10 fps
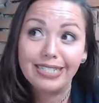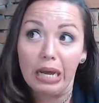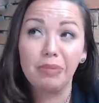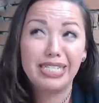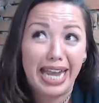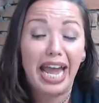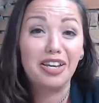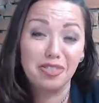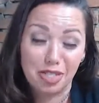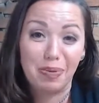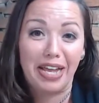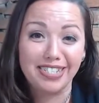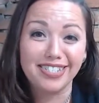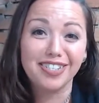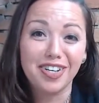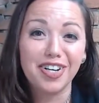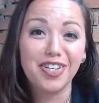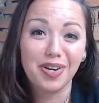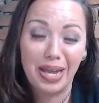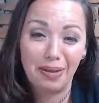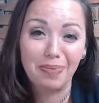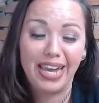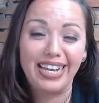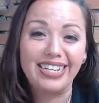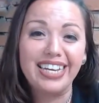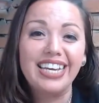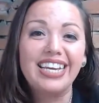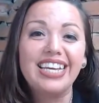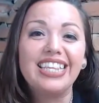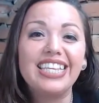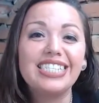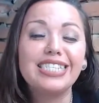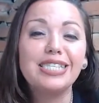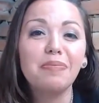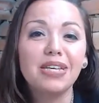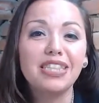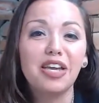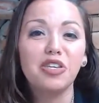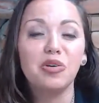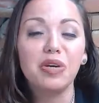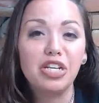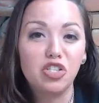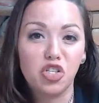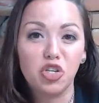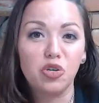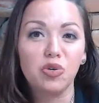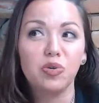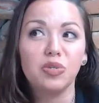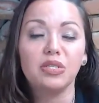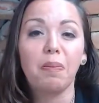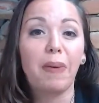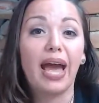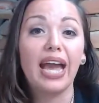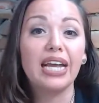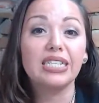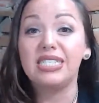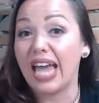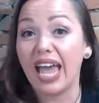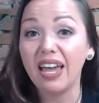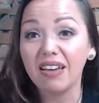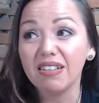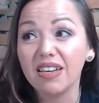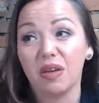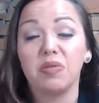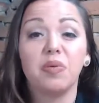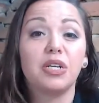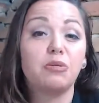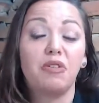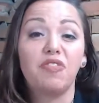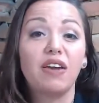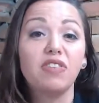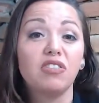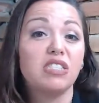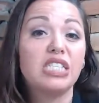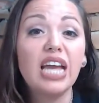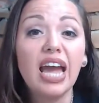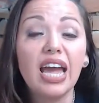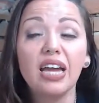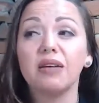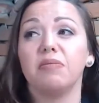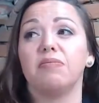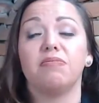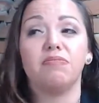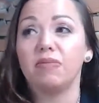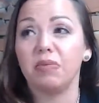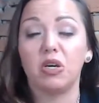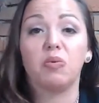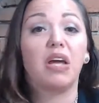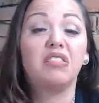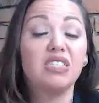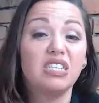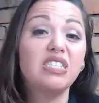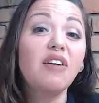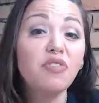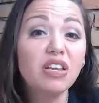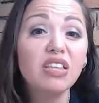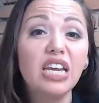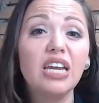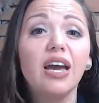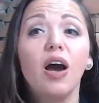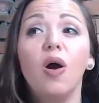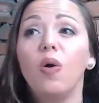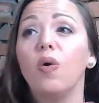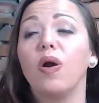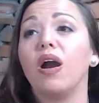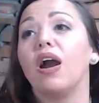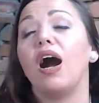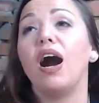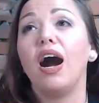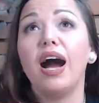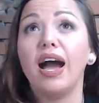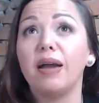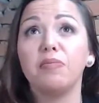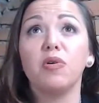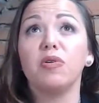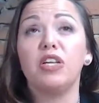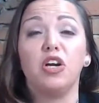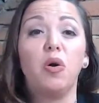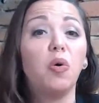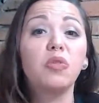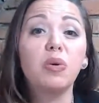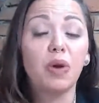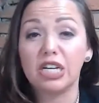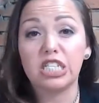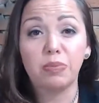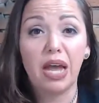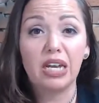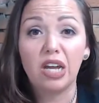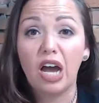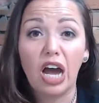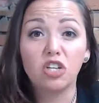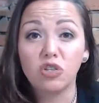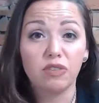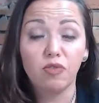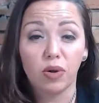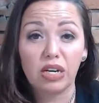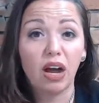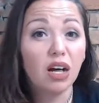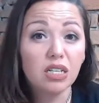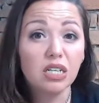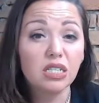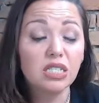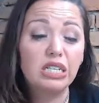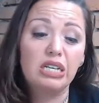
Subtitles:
How much can you spend on your campaign? This is something that you can choose by day. Like, I only want to spend $5 a day. I'm going to run this indefinitely. Or I'm, only want to spend $140.